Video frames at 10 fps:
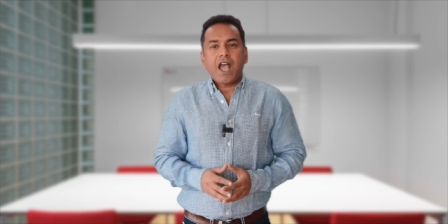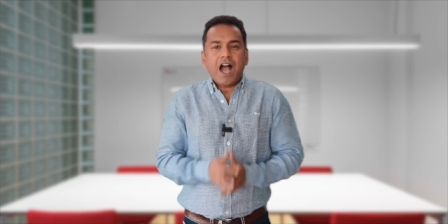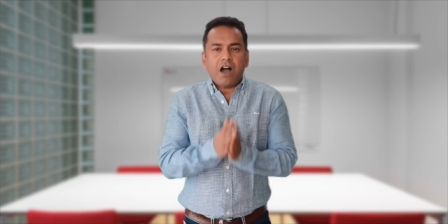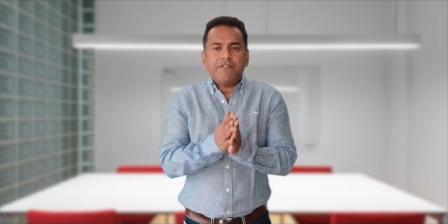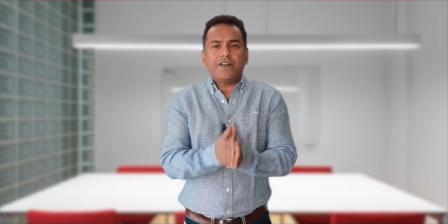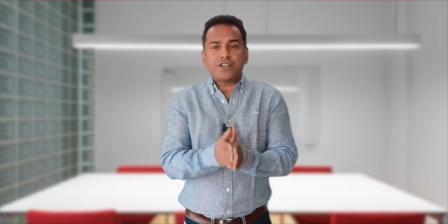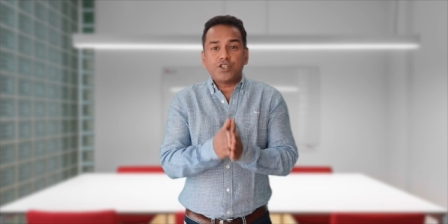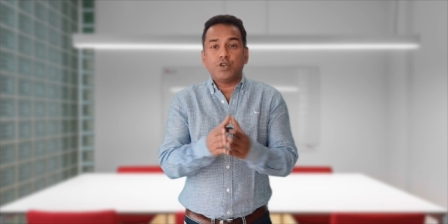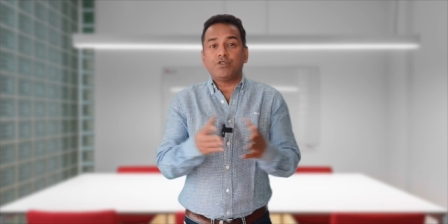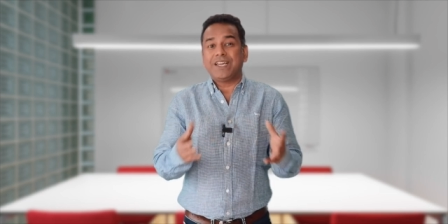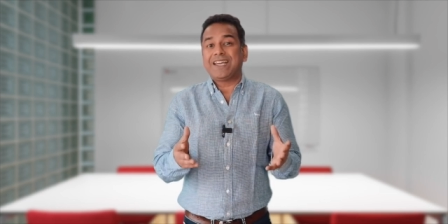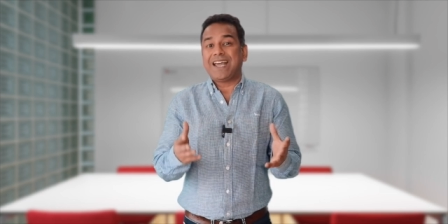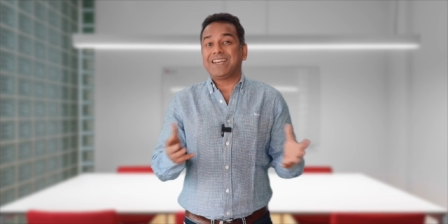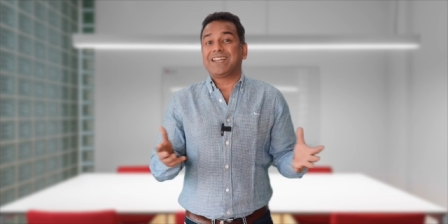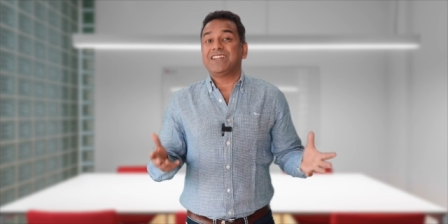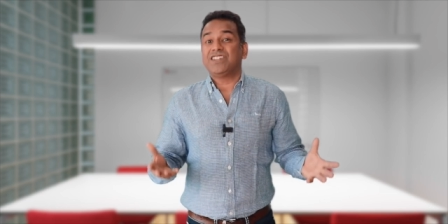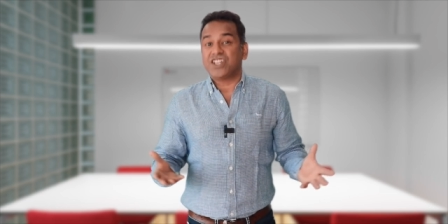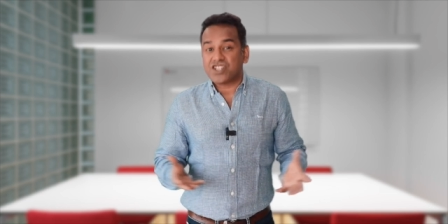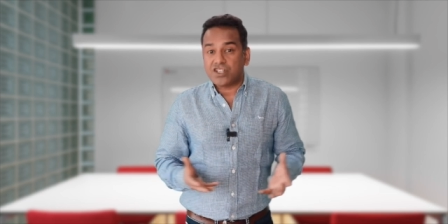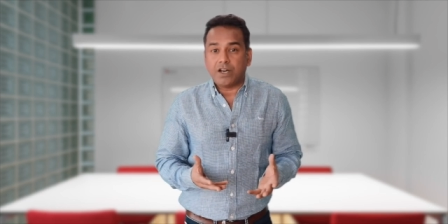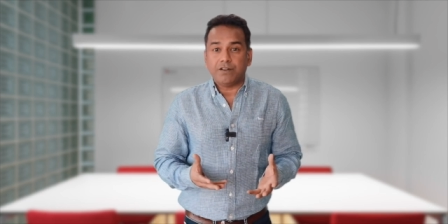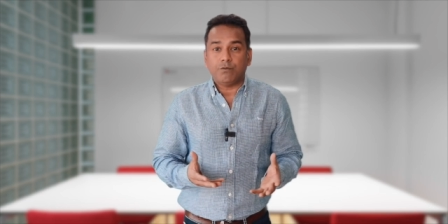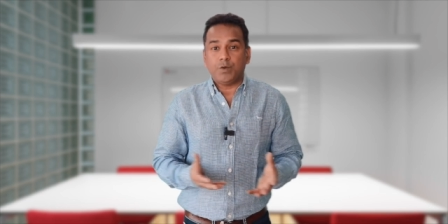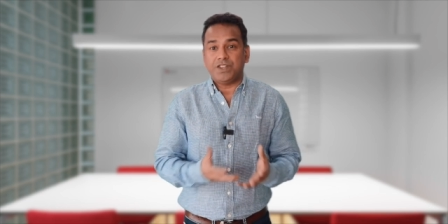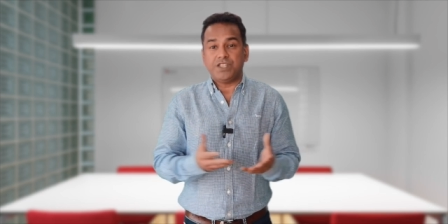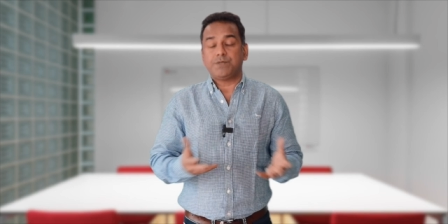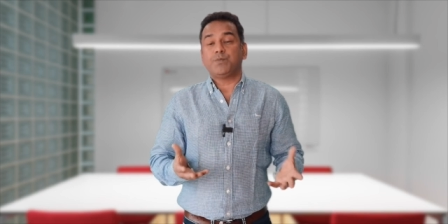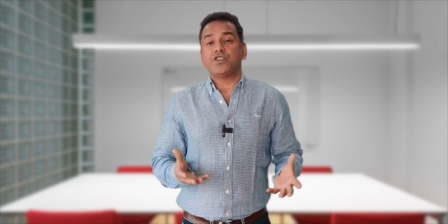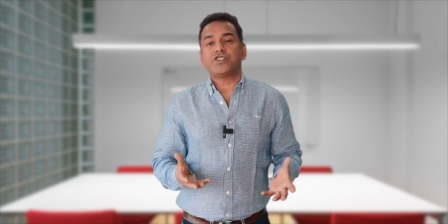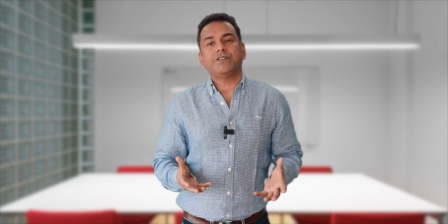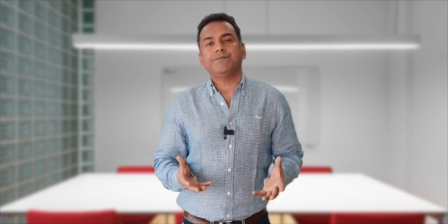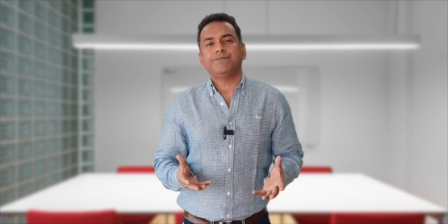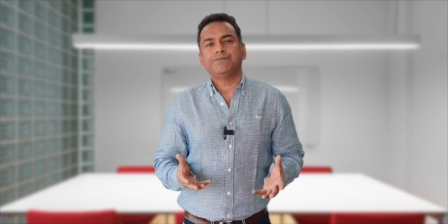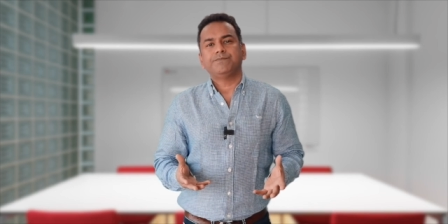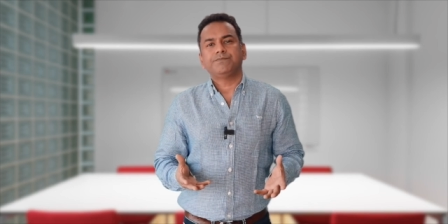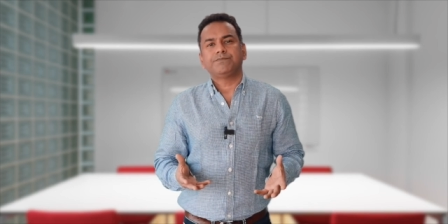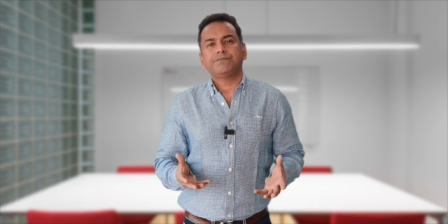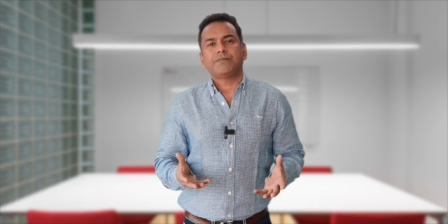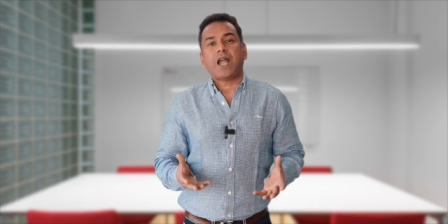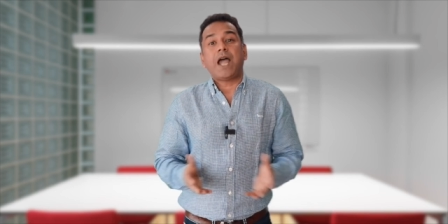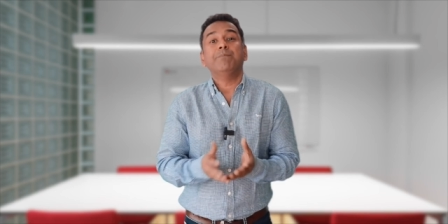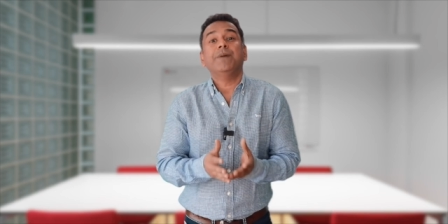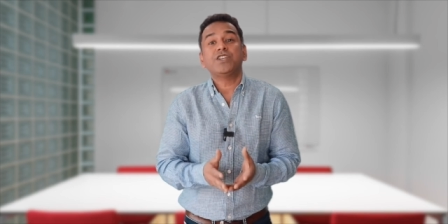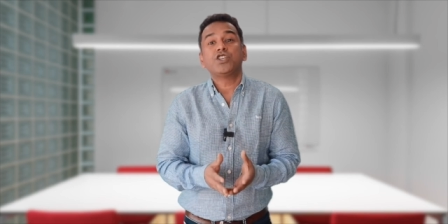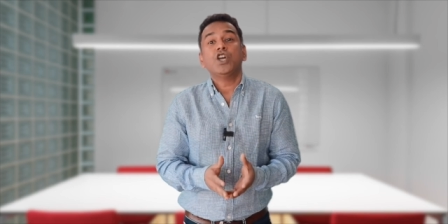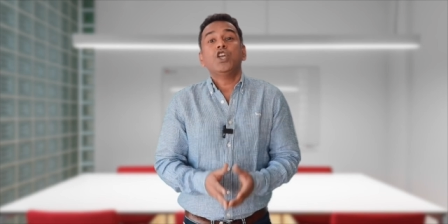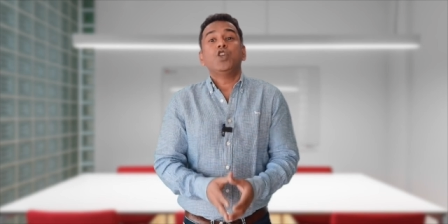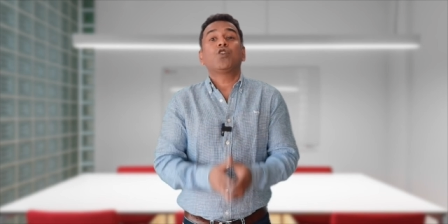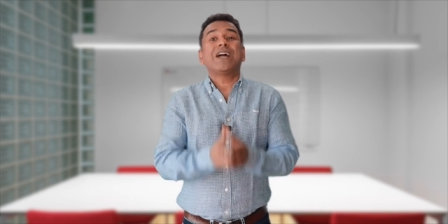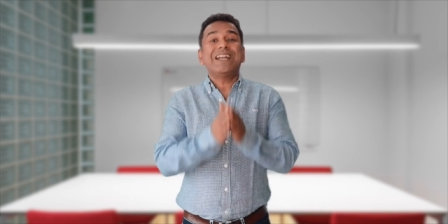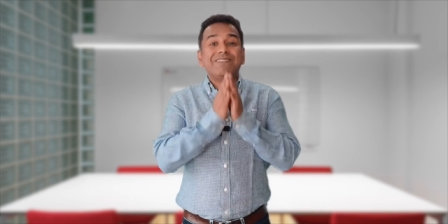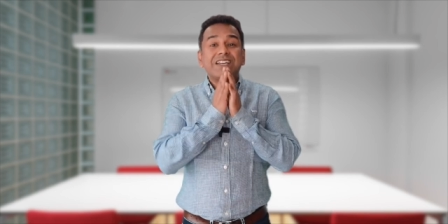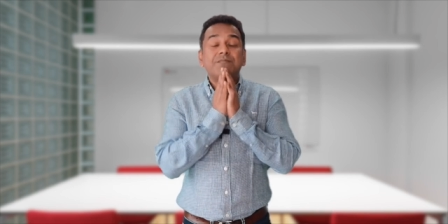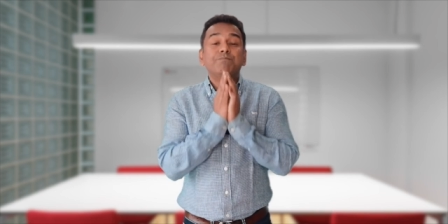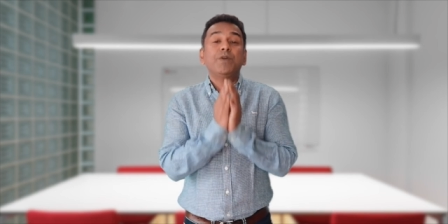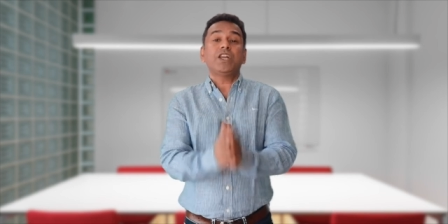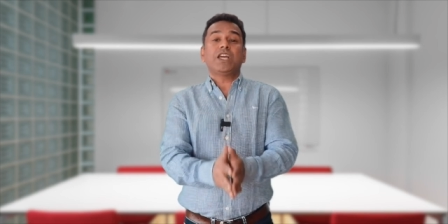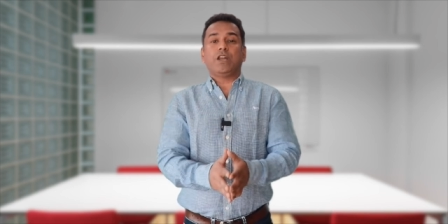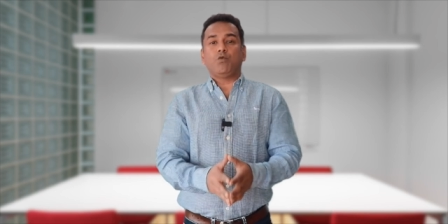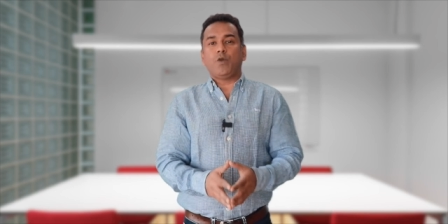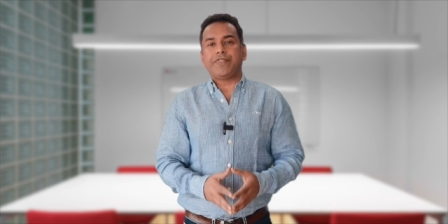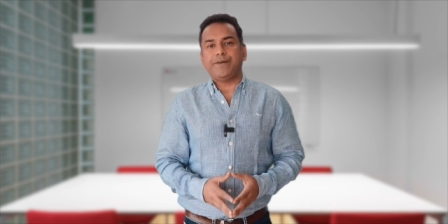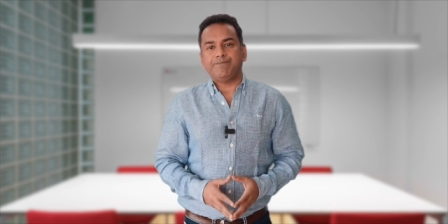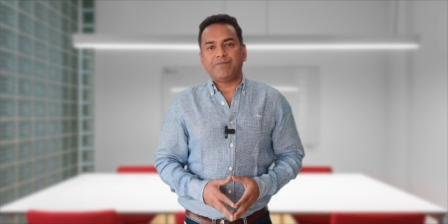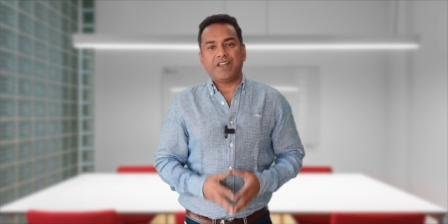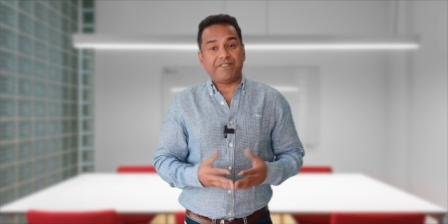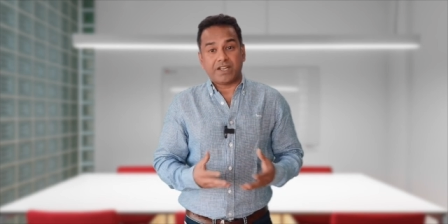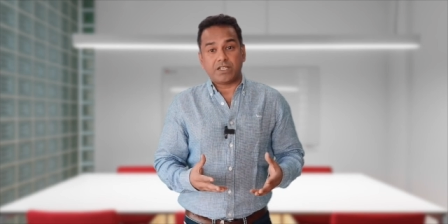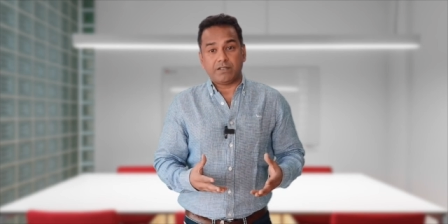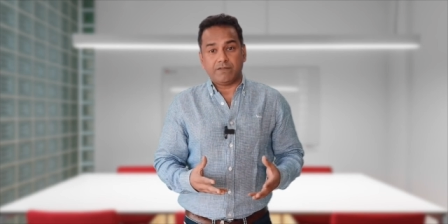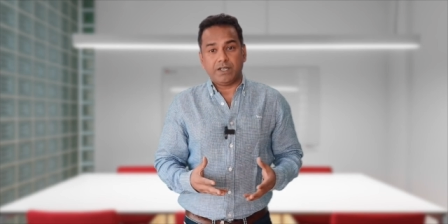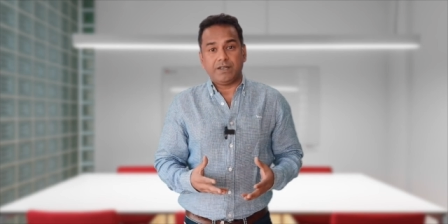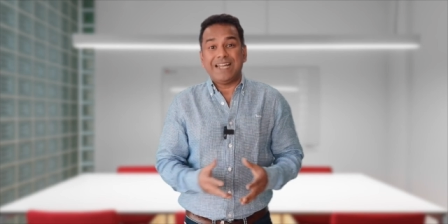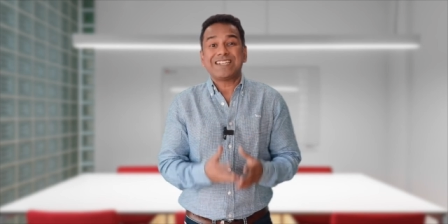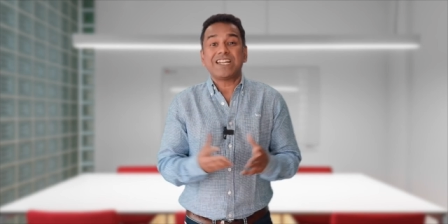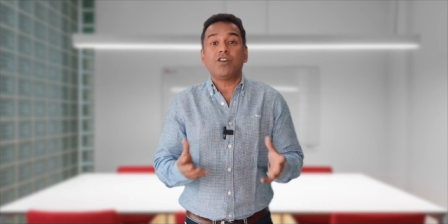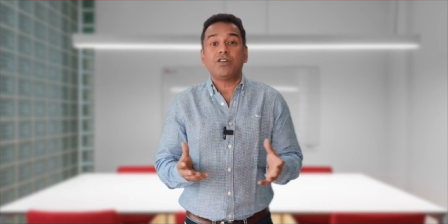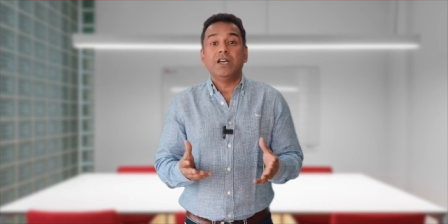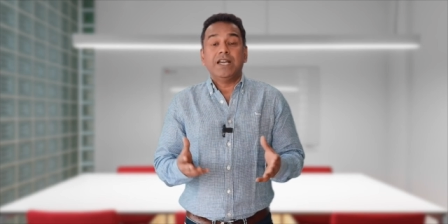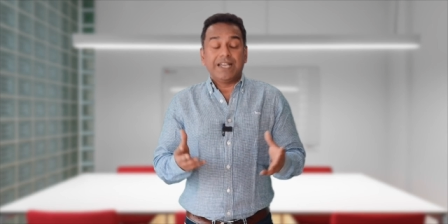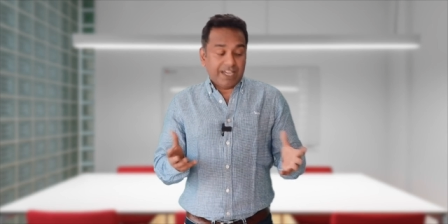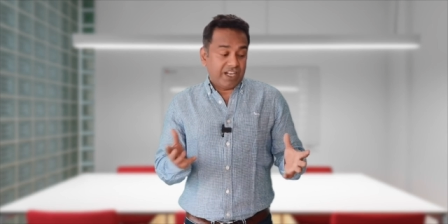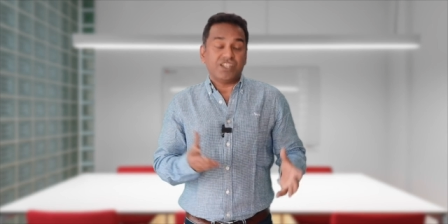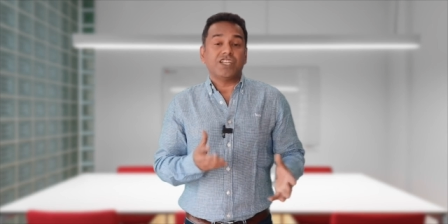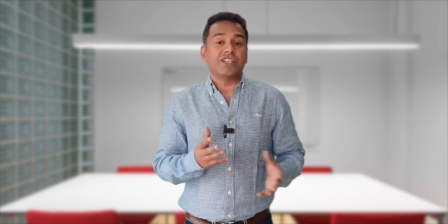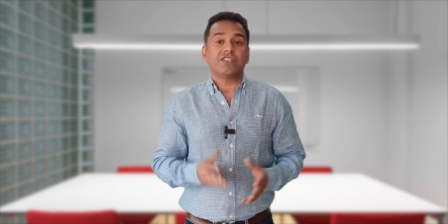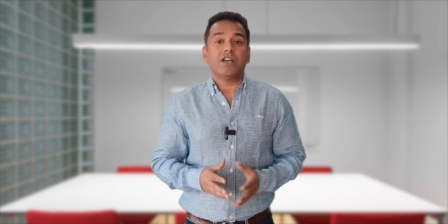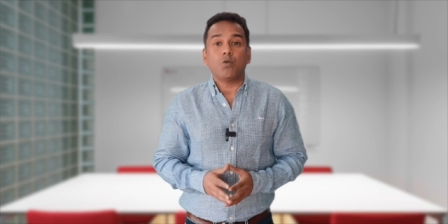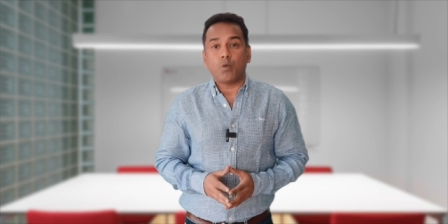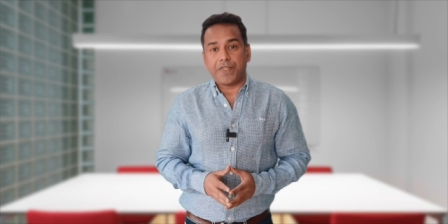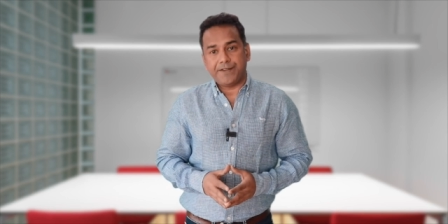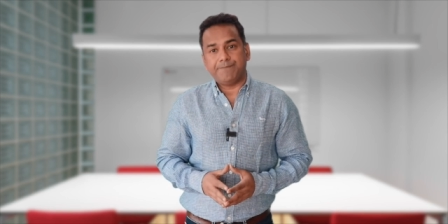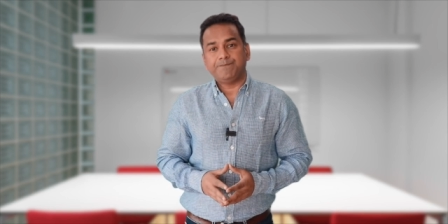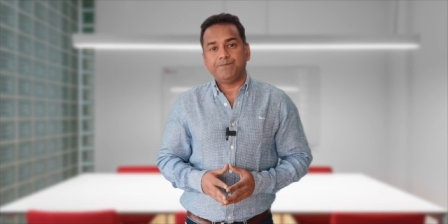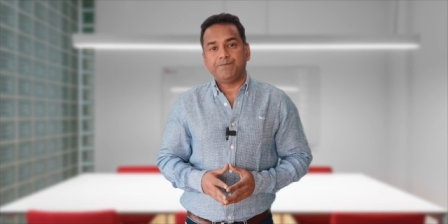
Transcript: How fast do you think can get things done with this person? I bet you can't even communicate with them effectively, let alone getting things done with them.